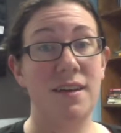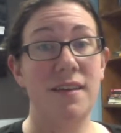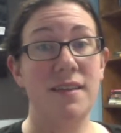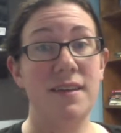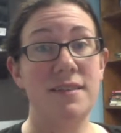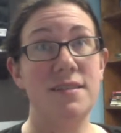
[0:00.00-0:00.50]

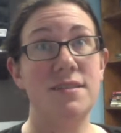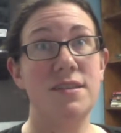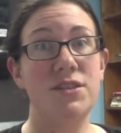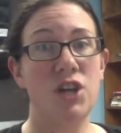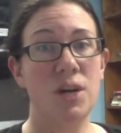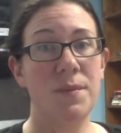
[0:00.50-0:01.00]
This is the
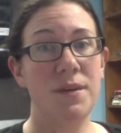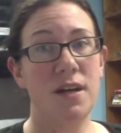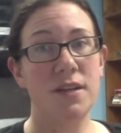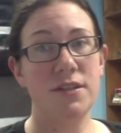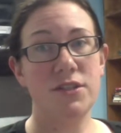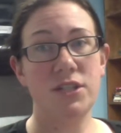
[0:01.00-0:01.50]

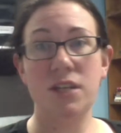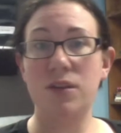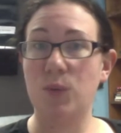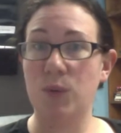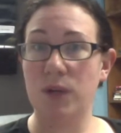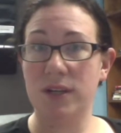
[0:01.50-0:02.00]
terminology, the
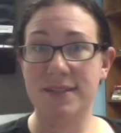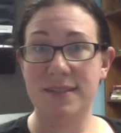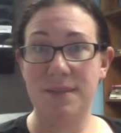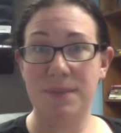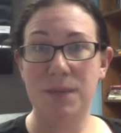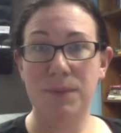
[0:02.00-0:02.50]
words
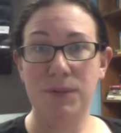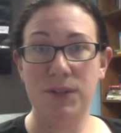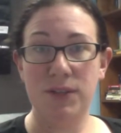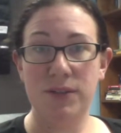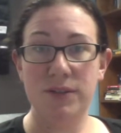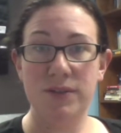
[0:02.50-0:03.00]
that people
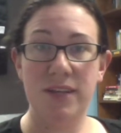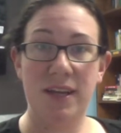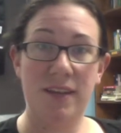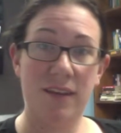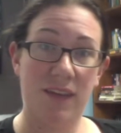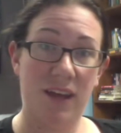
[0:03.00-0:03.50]
use in
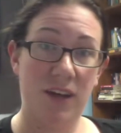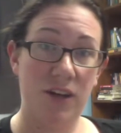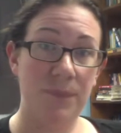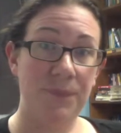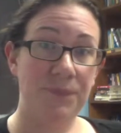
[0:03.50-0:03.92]
the theater